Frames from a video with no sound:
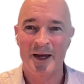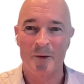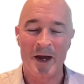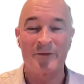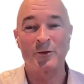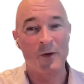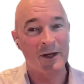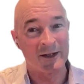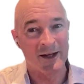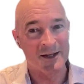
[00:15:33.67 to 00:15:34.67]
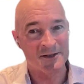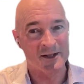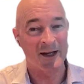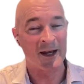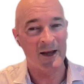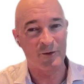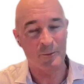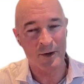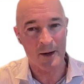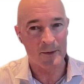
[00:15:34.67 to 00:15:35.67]
We have to recognise that and have
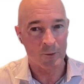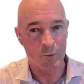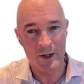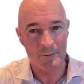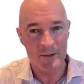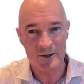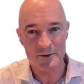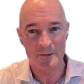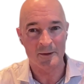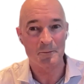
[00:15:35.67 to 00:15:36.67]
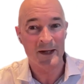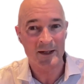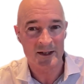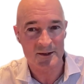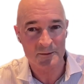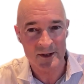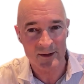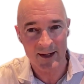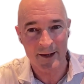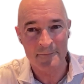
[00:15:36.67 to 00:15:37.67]
appropriate reimbursement mechanisms in
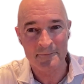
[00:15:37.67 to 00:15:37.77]
there.